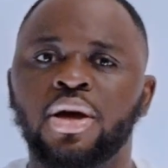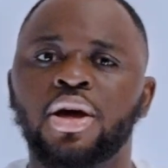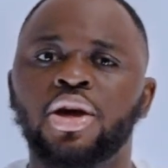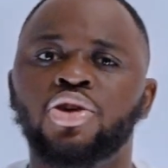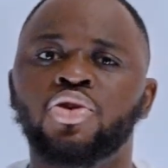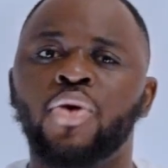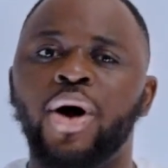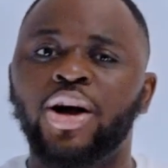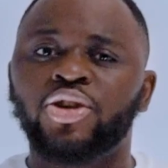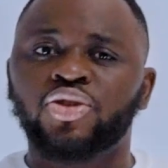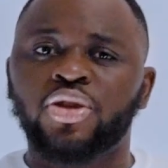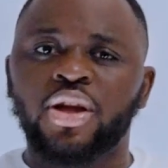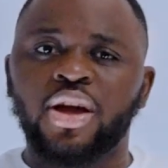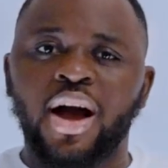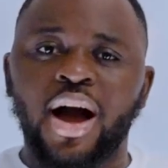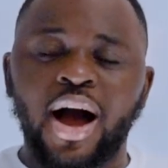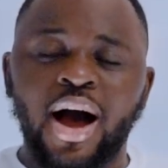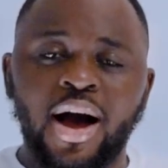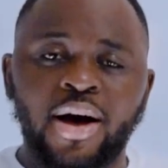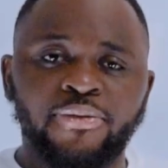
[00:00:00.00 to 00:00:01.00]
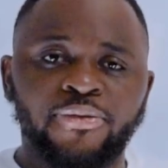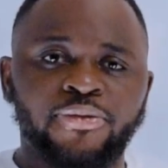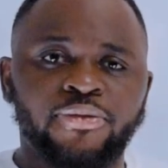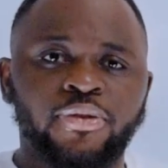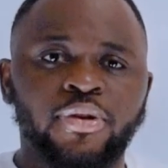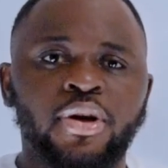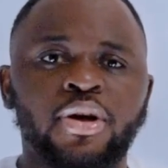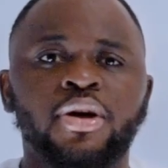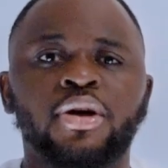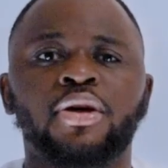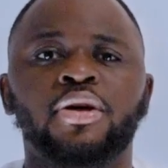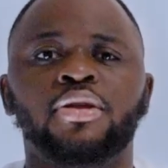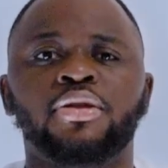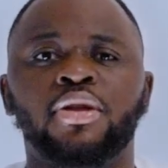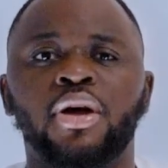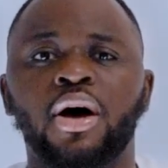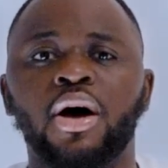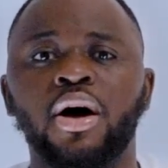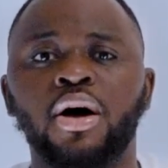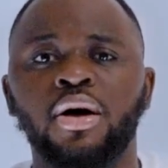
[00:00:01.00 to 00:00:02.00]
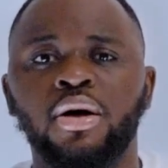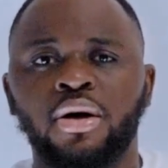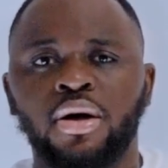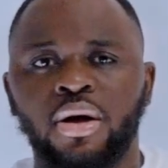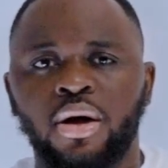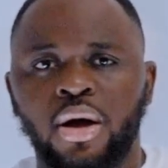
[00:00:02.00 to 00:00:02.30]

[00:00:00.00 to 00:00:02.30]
you actually have the